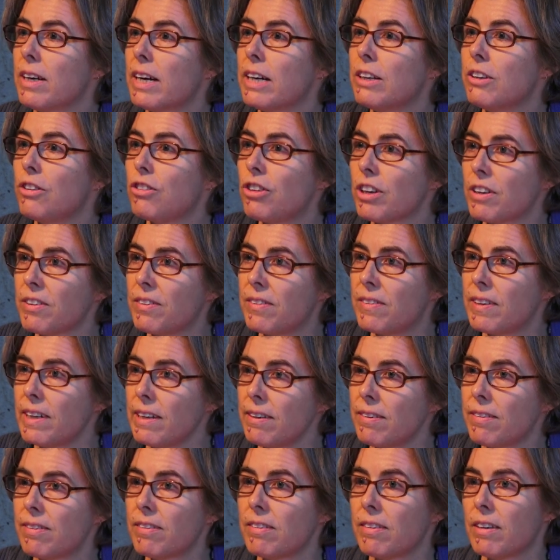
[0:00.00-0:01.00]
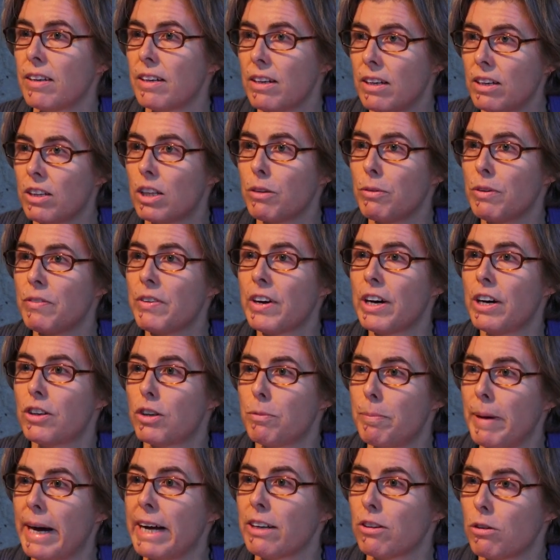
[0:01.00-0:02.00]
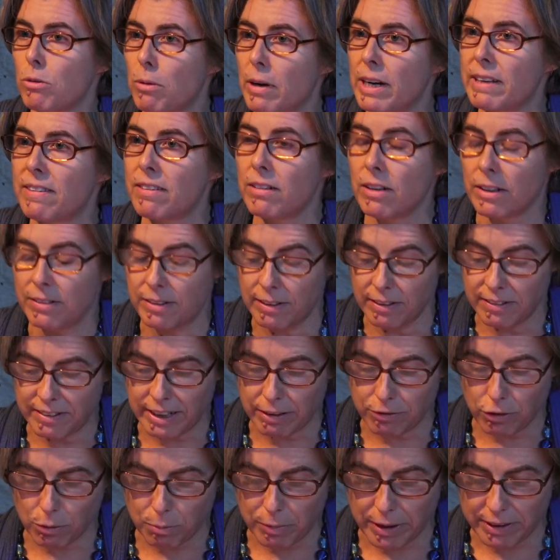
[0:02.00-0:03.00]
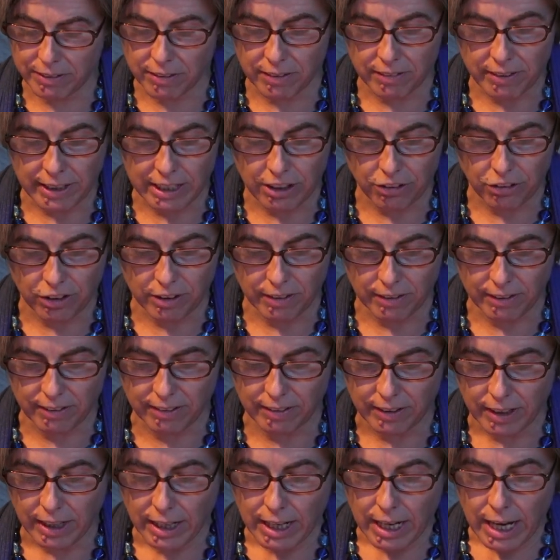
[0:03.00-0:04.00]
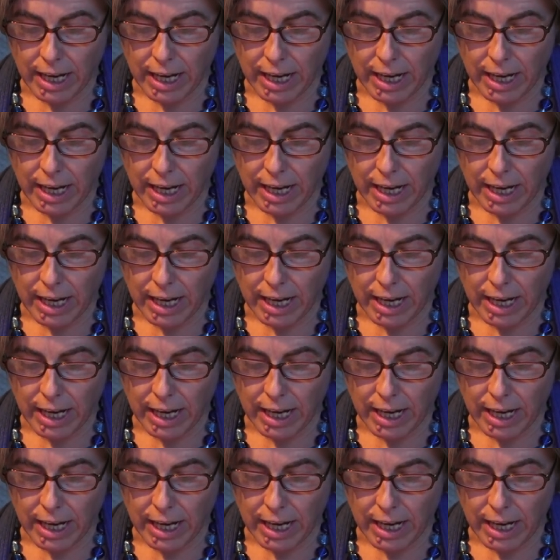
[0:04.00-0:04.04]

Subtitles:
and justice that we've heard about quite a lot in several presentations.